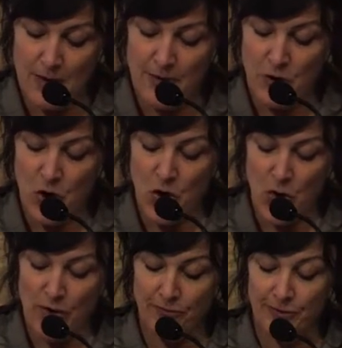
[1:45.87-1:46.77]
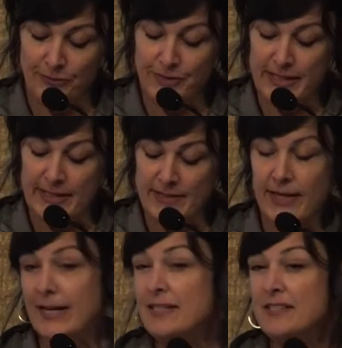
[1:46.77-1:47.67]
There are 15
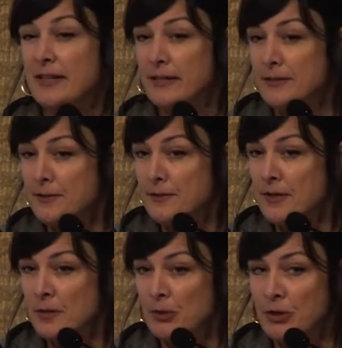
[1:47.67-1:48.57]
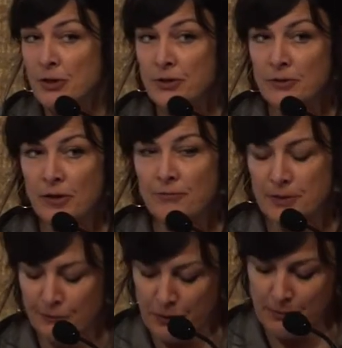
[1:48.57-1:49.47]
case studies in the book of
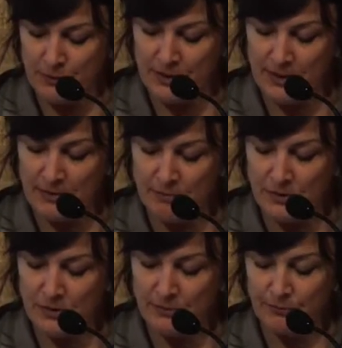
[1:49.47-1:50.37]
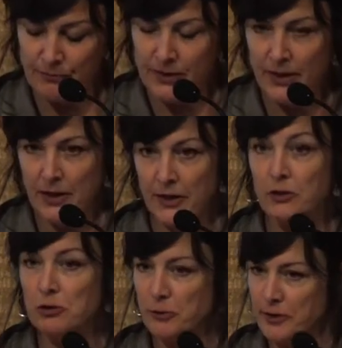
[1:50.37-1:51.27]
different museums, uh,
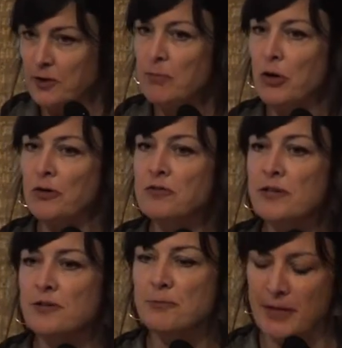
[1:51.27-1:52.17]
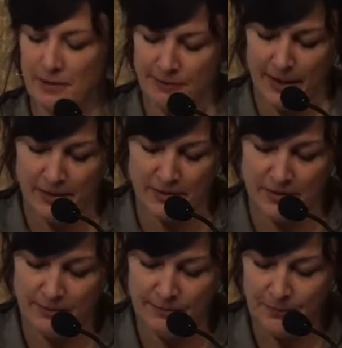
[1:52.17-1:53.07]
including the Barnes, as you may have
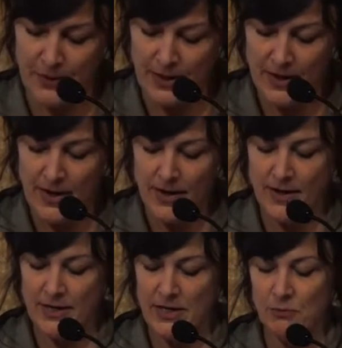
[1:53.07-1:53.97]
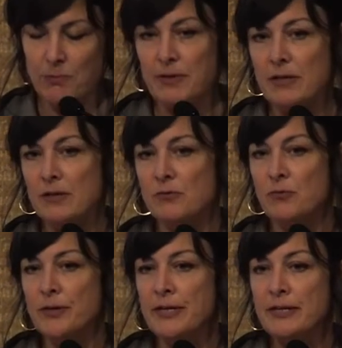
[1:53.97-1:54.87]
guessed, and he will be
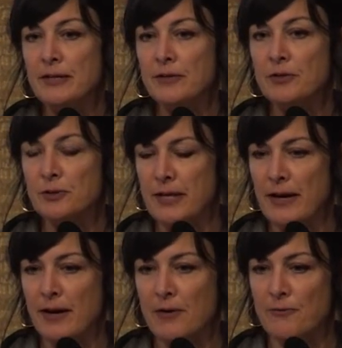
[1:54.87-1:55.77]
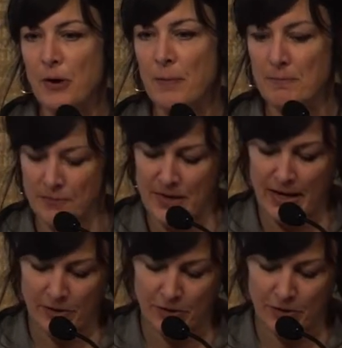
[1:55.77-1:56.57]
reading today from that